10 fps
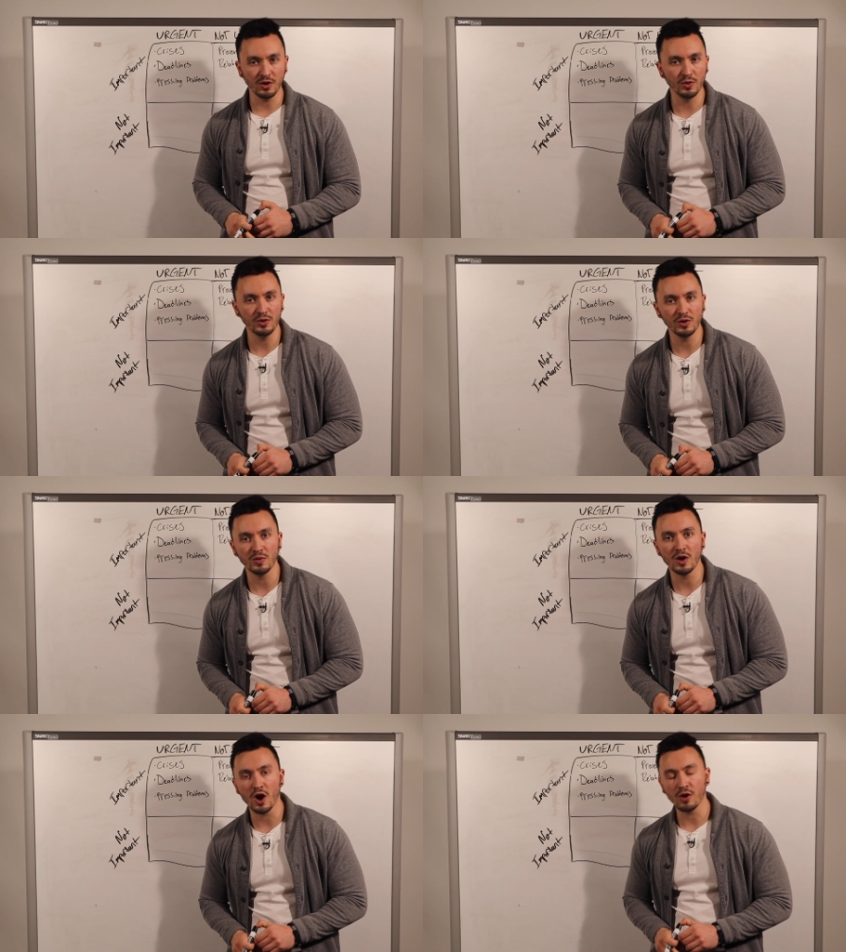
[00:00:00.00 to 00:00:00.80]
who you
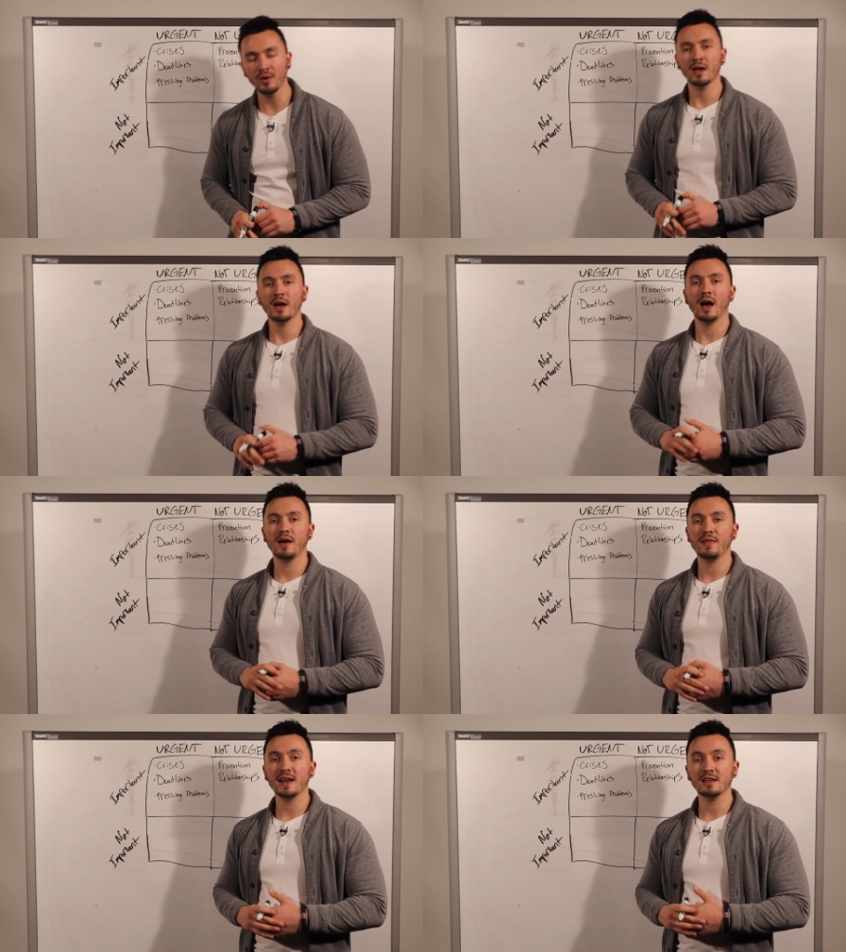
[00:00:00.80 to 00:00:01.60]
know.
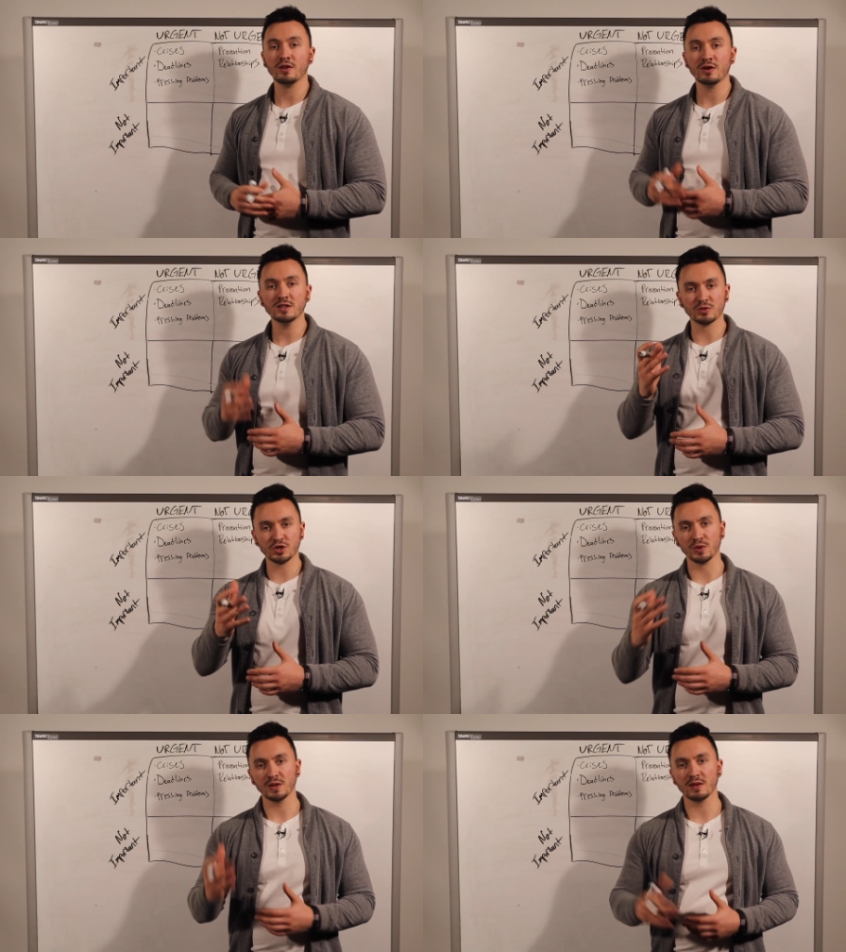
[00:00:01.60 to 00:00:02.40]
There is some
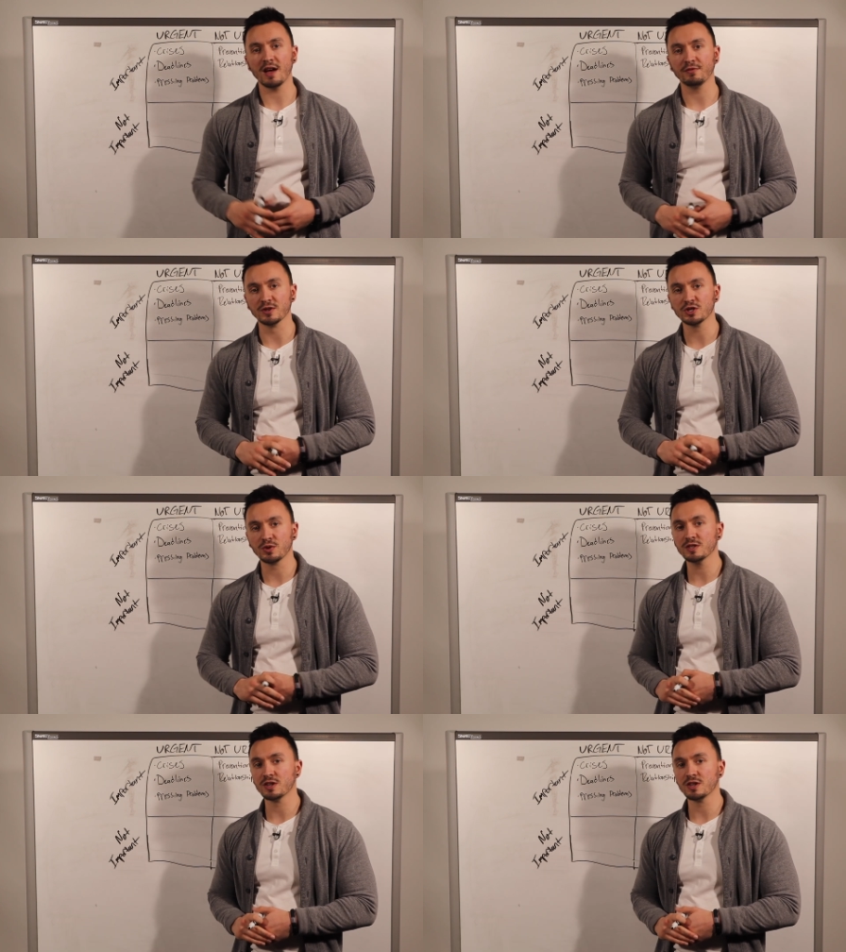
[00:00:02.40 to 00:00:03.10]
truth to that for sure.